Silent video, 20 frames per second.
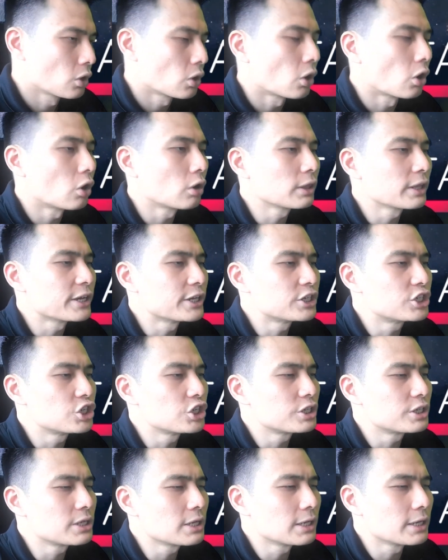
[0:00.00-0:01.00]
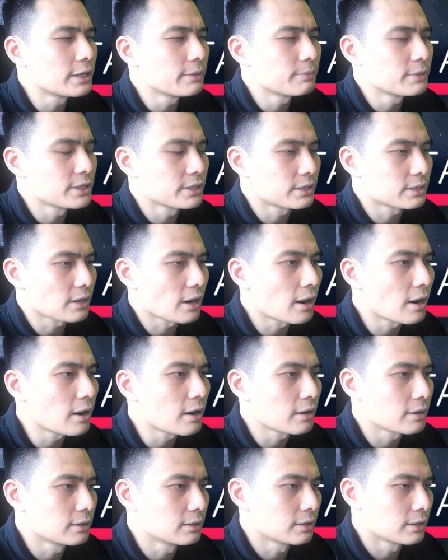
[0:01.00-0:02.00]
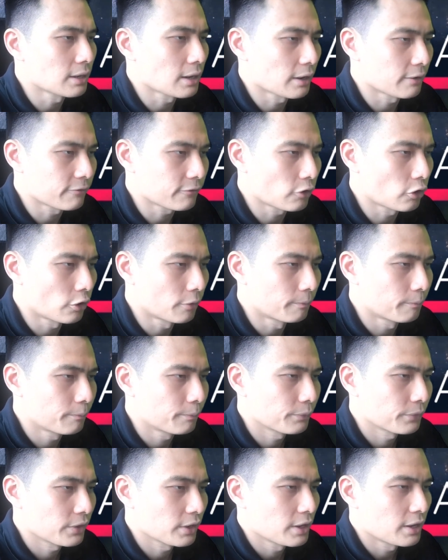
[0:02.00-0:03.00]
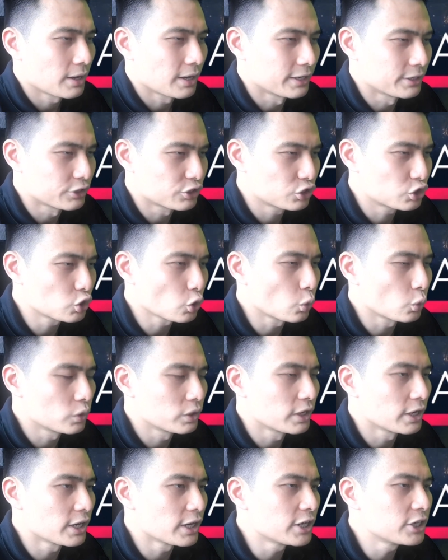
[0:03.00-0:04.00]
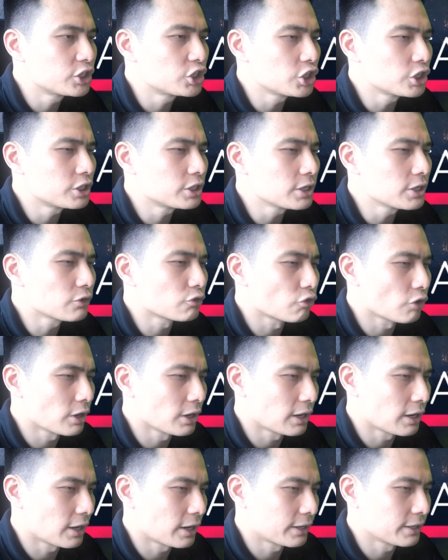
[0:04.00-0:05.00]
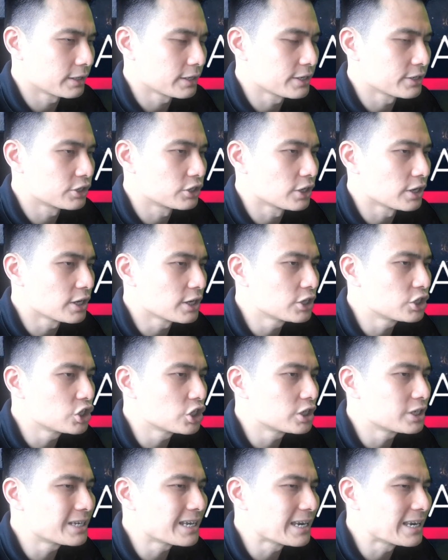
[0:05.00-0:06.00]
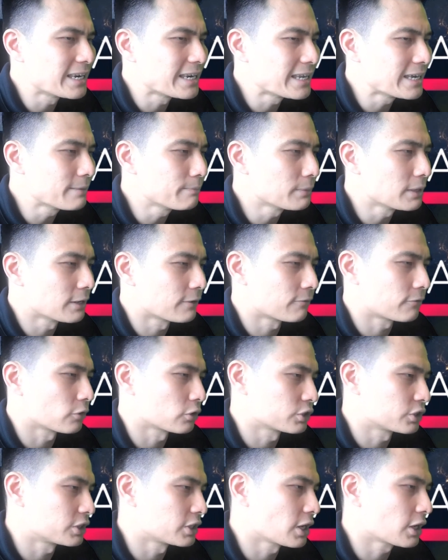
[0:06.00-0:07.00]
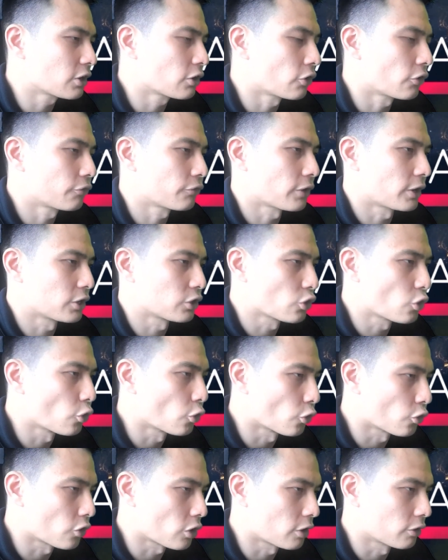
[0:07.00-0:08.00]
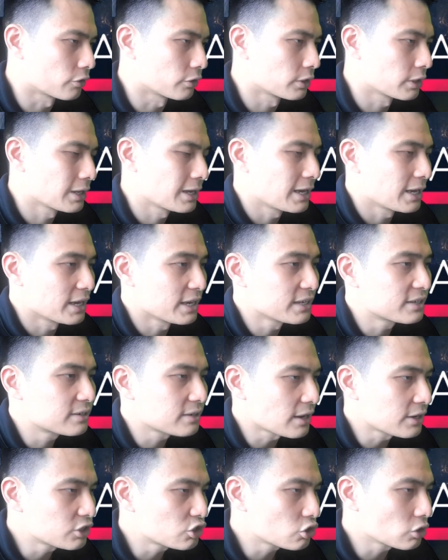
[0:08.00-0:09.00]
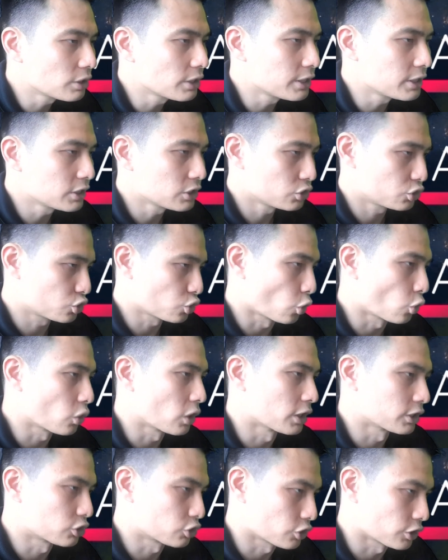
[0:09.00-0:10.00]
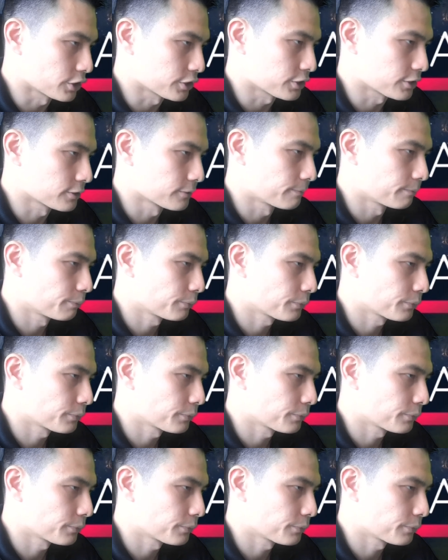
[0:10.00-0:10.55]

All EGT limits are in the FCOM, and so the EGT rate line is the EGT limit for takeoff and go around, essentially toga thrust.